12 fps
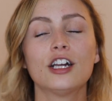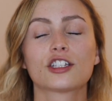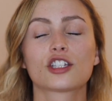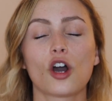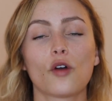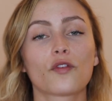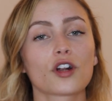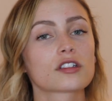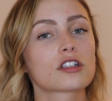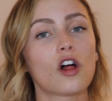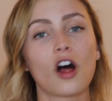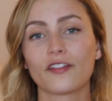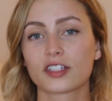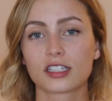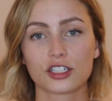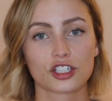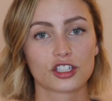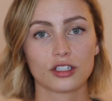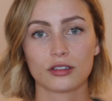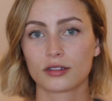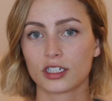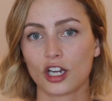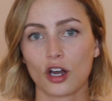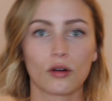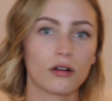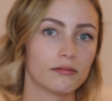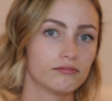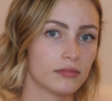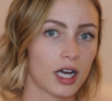So first I'll obviously just use, you know,